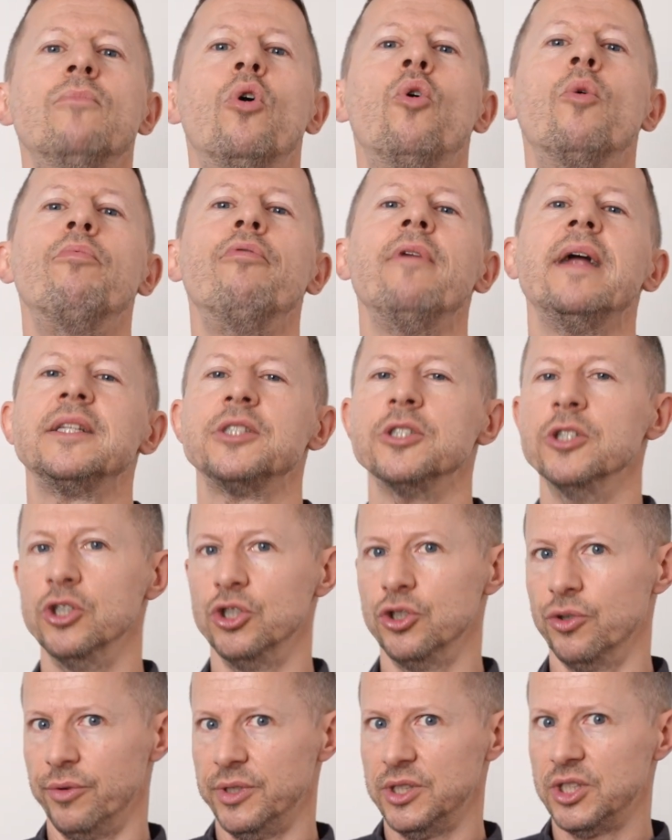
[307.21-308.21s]
more present
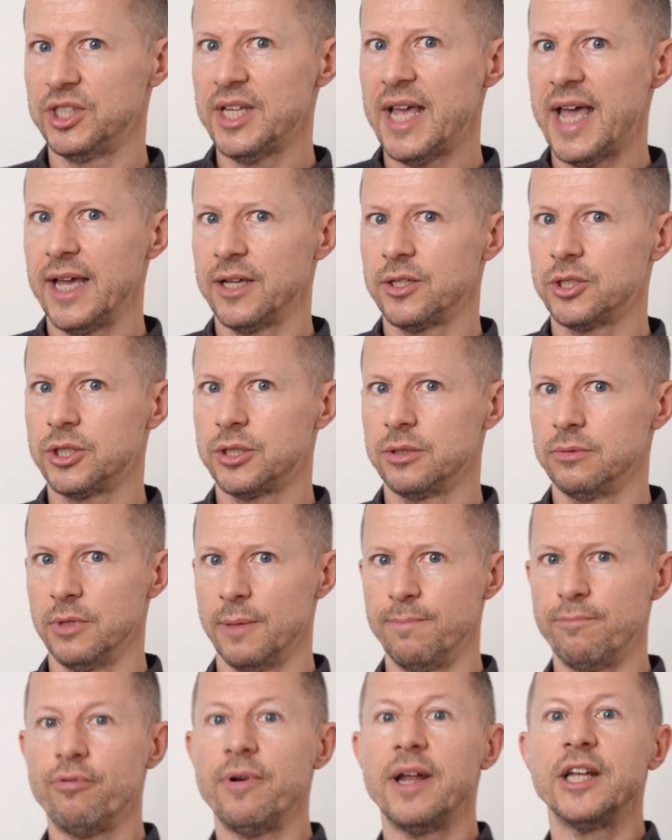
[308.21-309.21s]
during sex. The
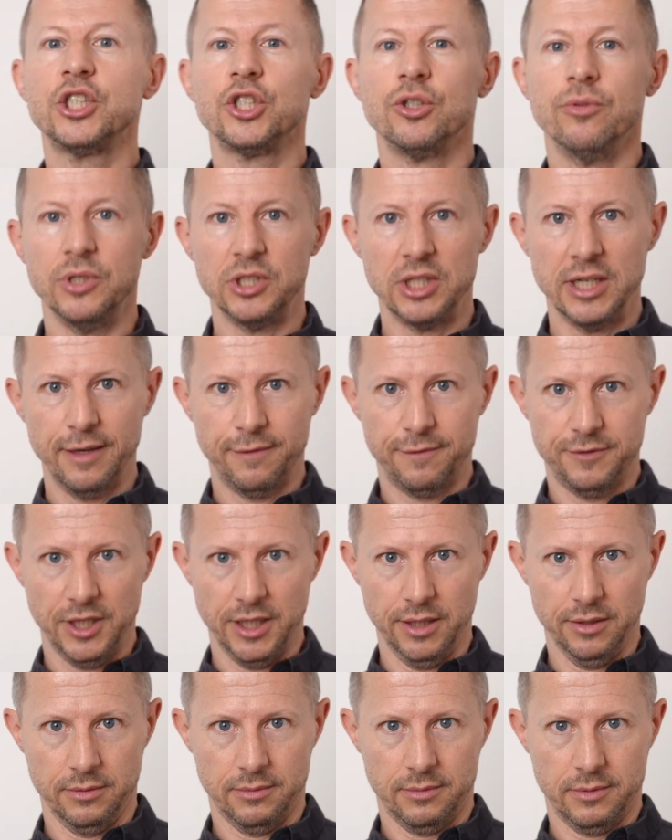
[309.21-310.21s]
pressure is
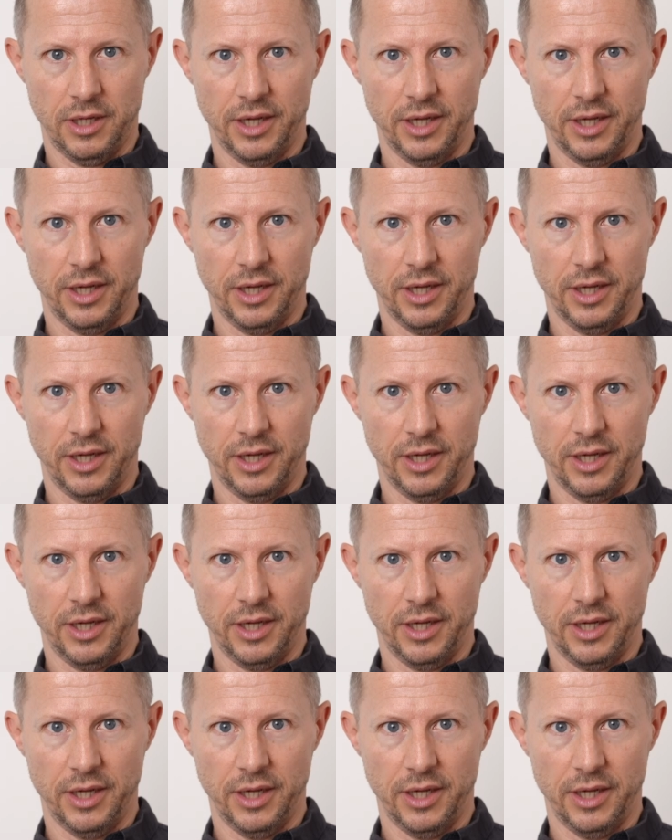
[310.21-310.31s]
lifting.